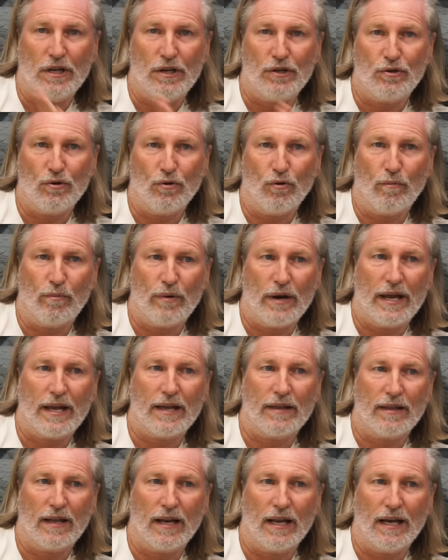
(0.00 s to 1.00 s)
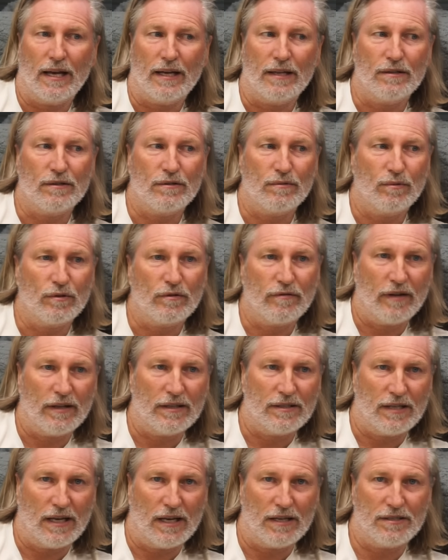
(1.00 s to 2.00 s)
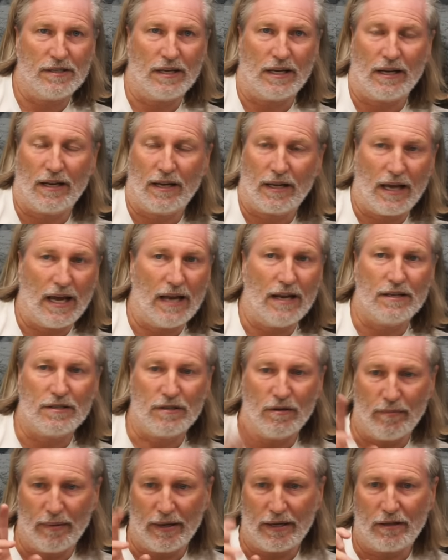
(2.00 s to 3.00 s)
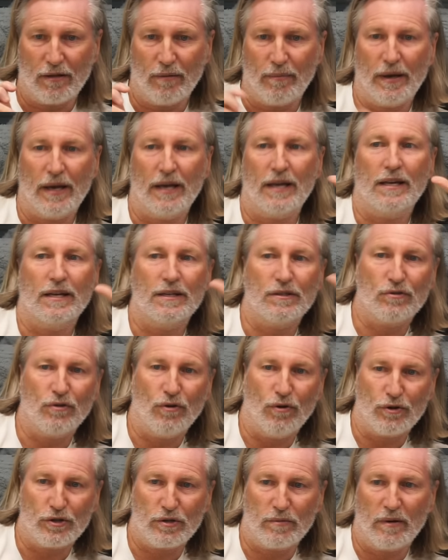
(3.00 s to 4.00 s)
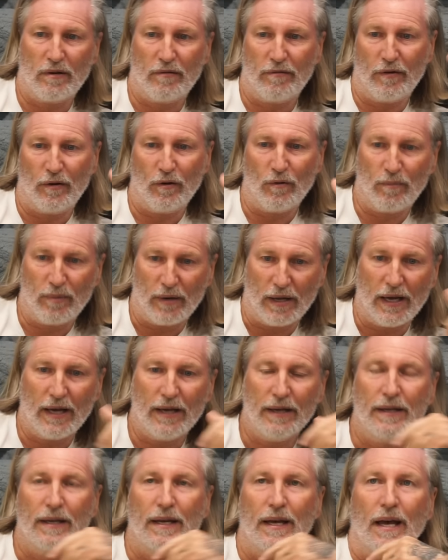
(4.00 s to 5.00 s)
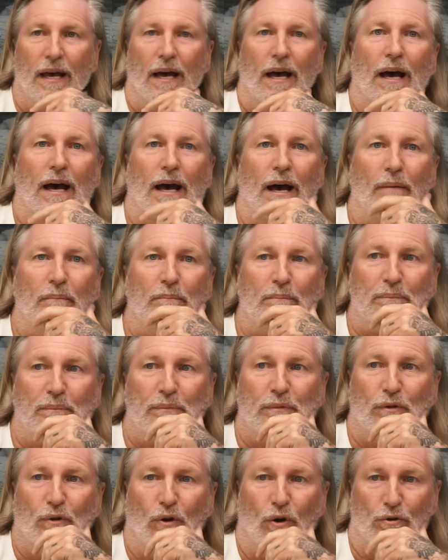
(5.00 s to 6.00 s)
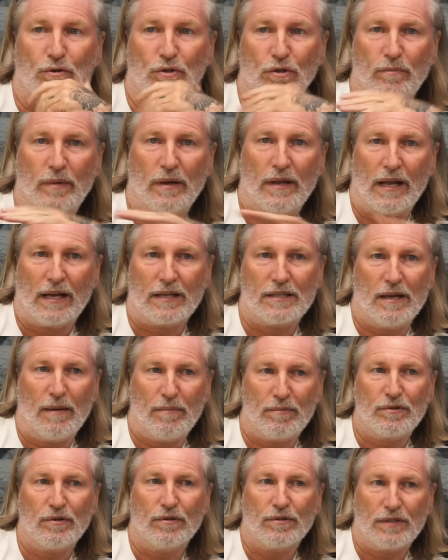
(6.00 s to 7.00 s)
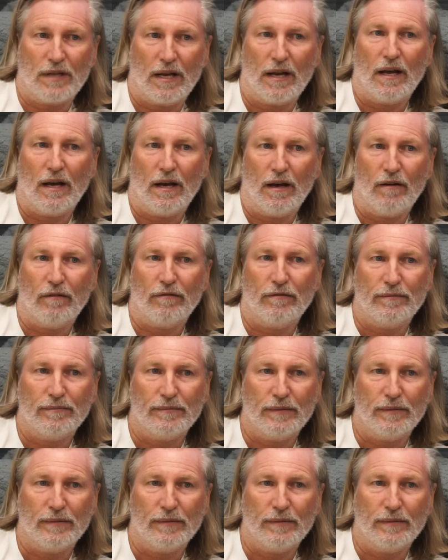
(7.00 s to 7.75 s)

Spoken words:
he showed breaking the lines was fantastic. And again, it's the big debate, is Dawes a midfield player? Dawes has been an exceptional centre-half.